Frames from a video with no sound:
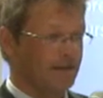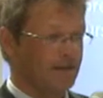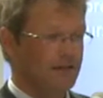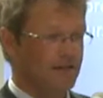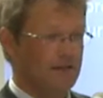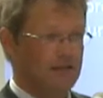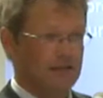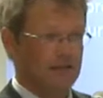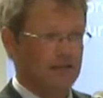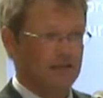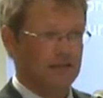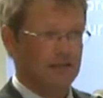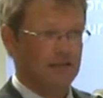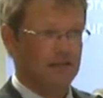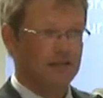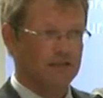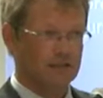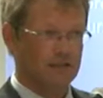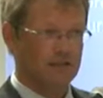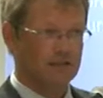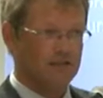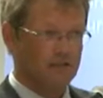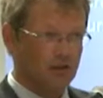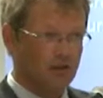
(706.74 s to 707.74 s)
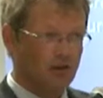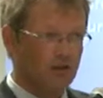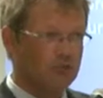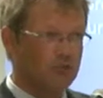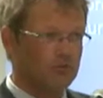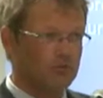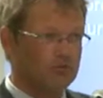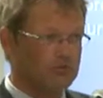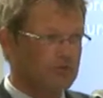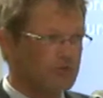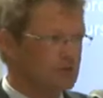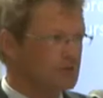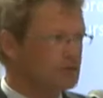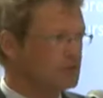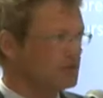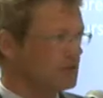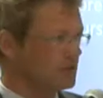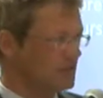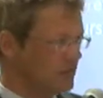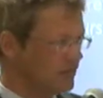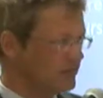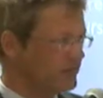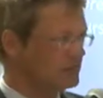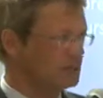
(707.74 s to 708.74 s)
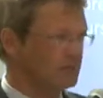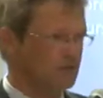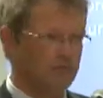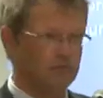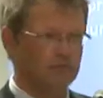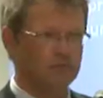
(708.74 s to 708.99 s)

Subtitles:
it had like a global meaning that everybody